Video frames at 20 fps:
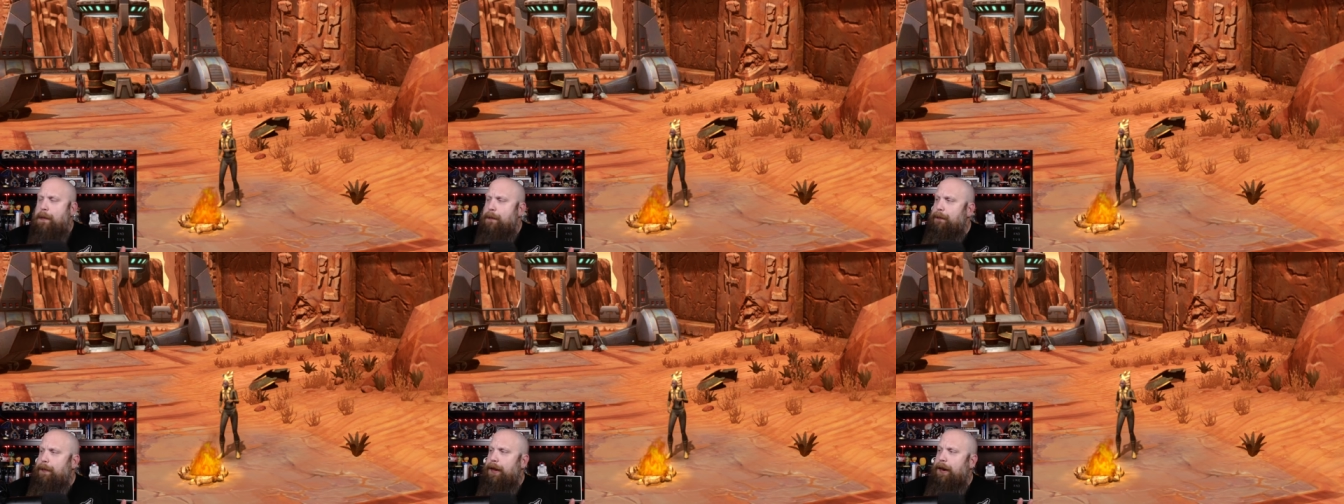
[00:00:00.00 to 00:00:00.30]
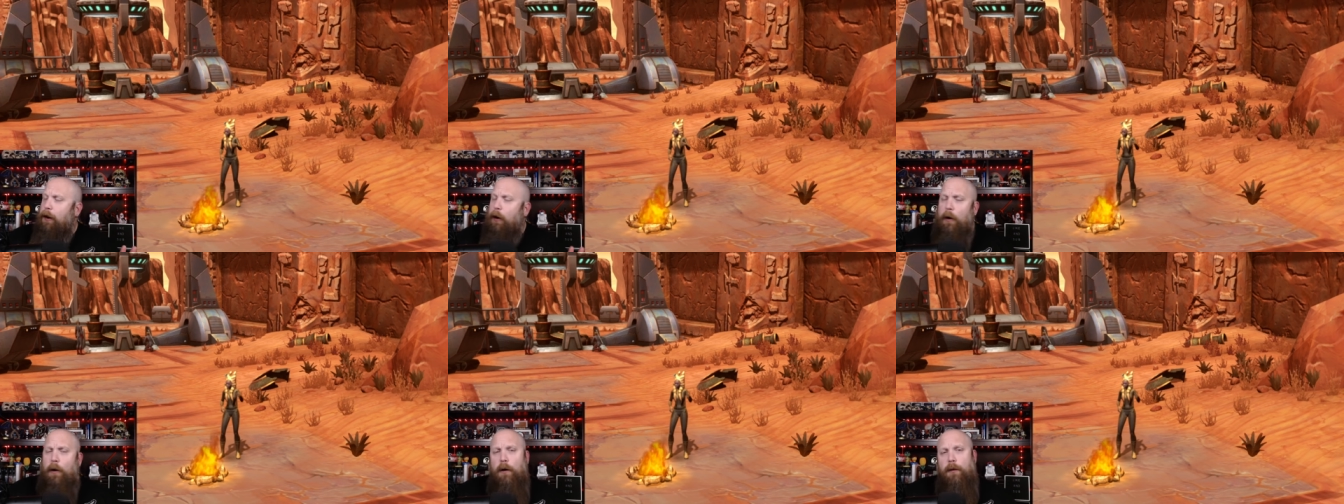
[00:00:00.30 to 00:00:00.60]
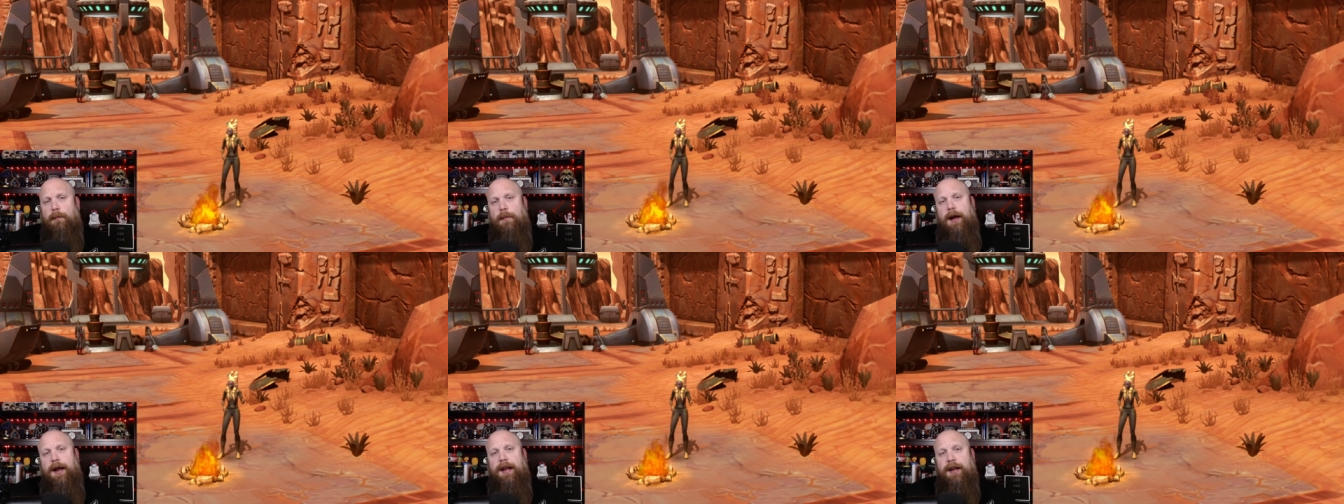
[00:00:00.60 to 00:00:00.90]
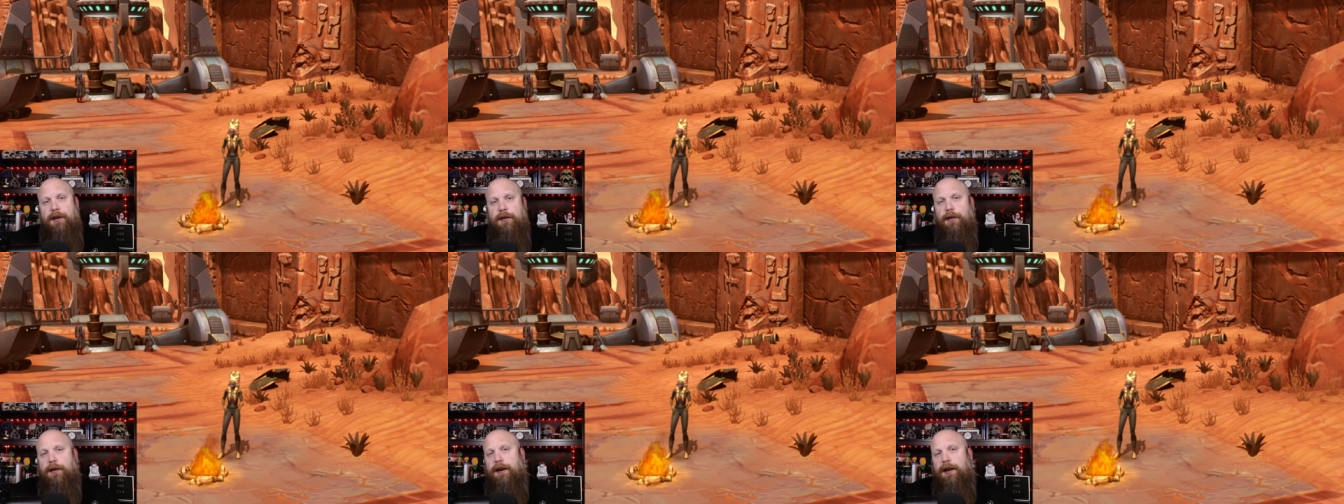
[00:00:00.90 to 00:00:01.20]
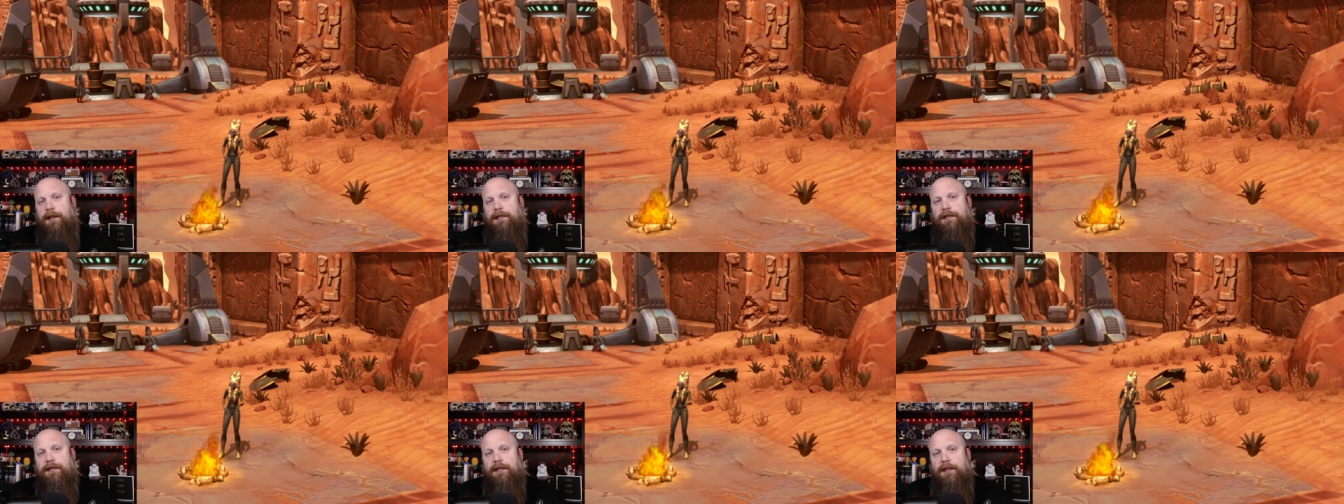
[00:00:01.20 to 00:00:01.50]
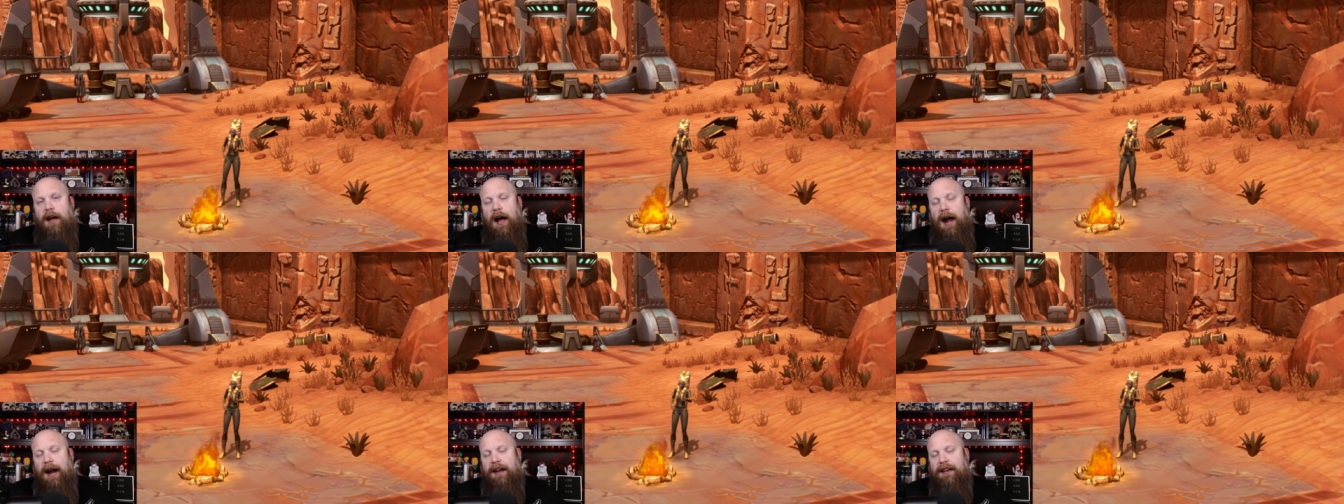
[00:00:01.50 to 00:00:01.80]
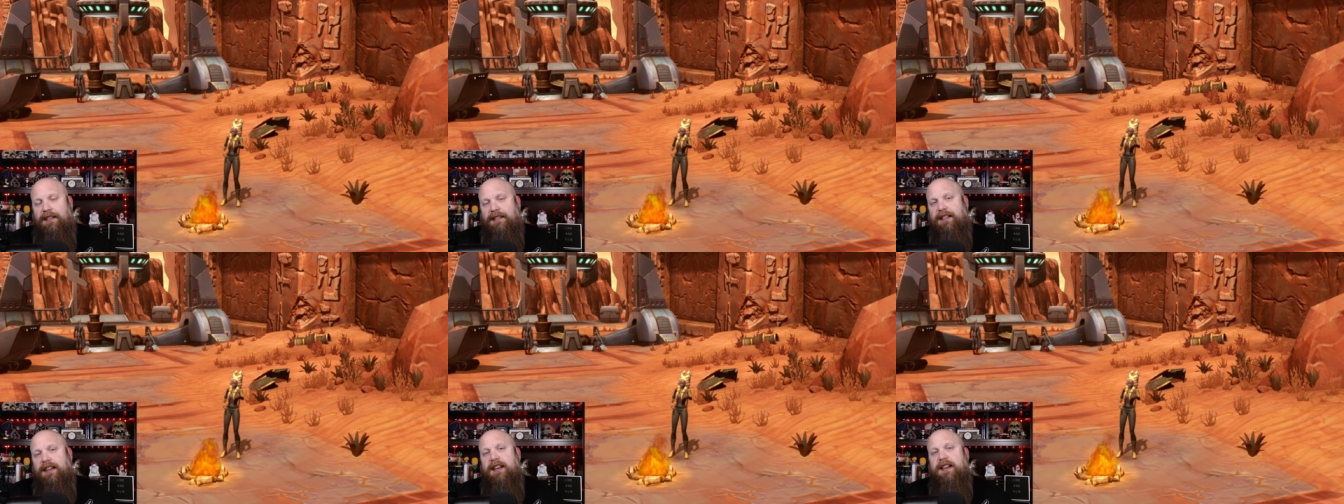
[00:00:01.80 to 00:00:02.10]
but oh my goodness, I
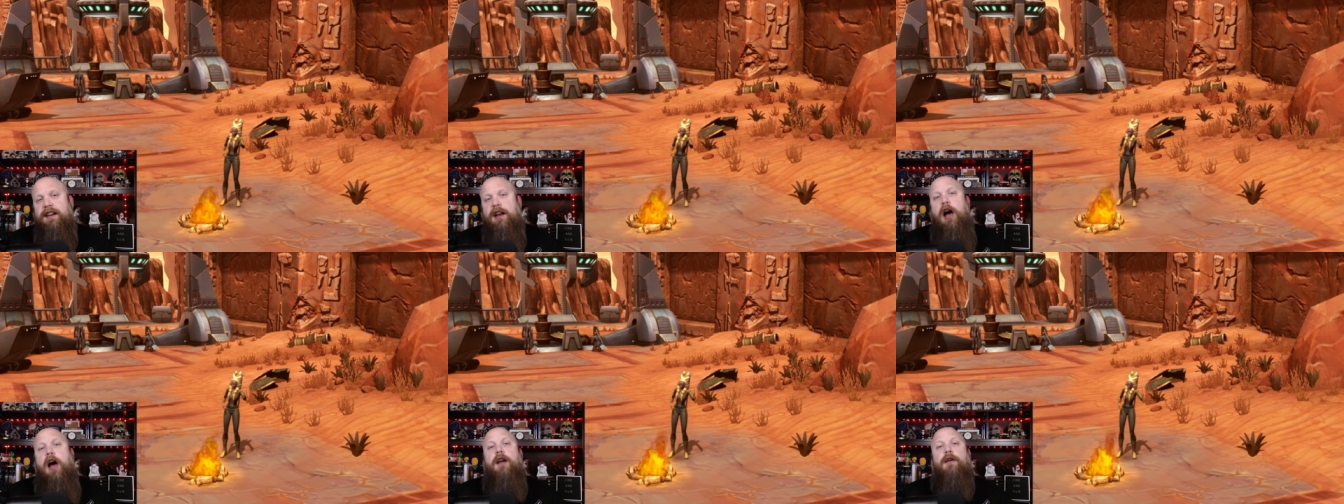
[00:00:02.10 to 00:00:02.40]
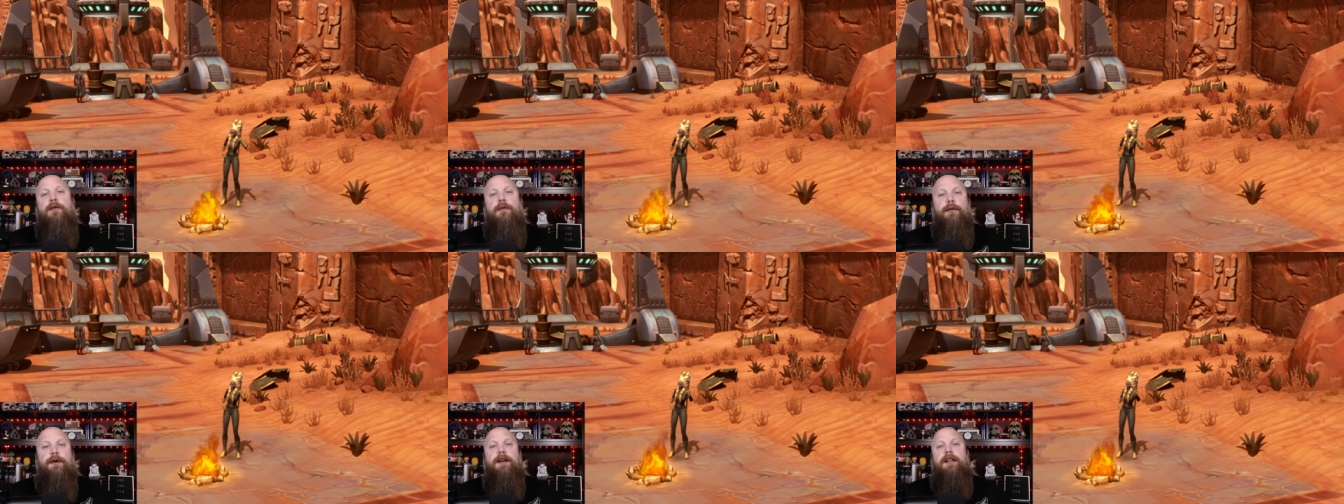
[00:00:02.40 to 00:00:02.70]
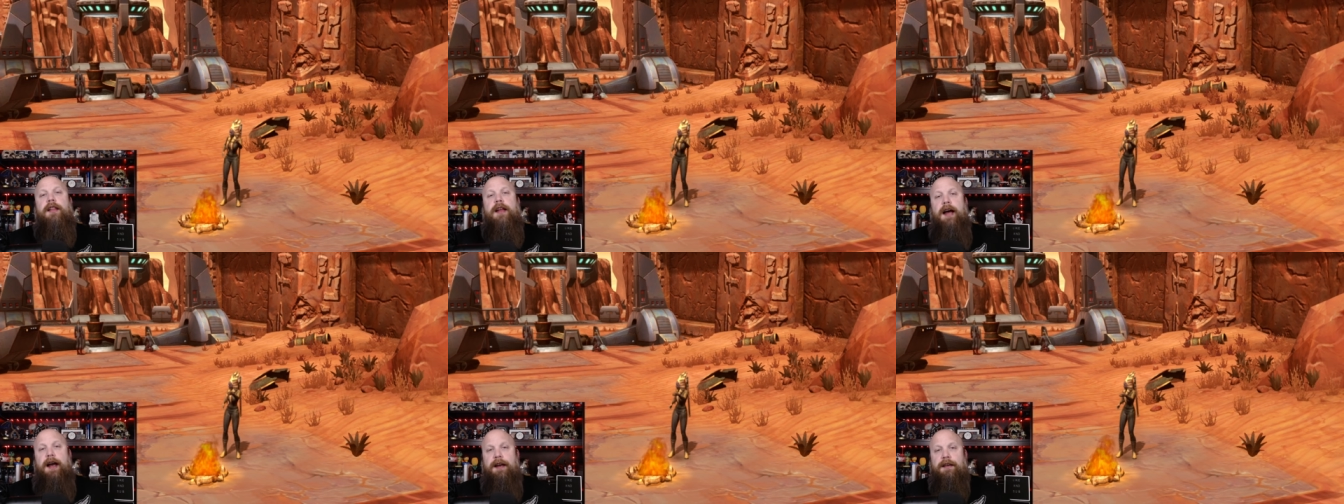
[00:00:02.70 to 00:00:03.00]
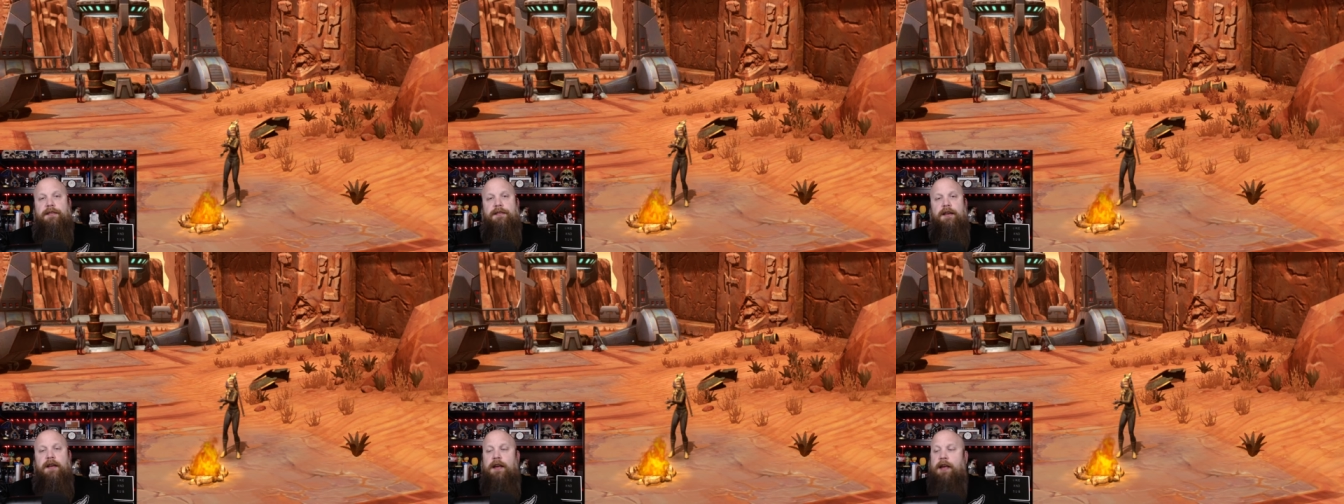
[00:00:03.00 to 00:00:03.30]
did not realize